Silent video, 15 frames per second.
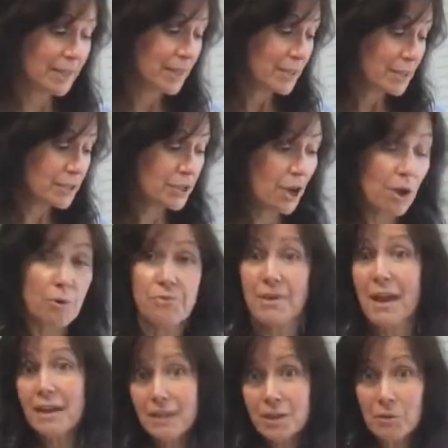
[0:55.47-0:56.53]
So
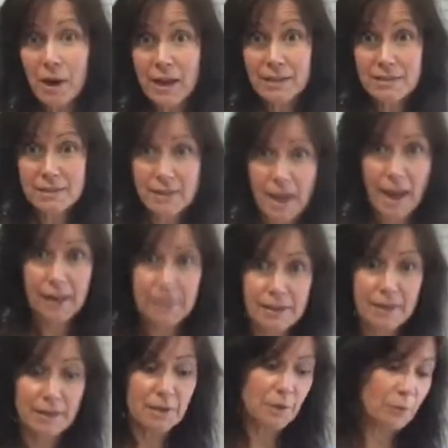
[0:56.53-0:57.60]
thank you, Aunt Sally.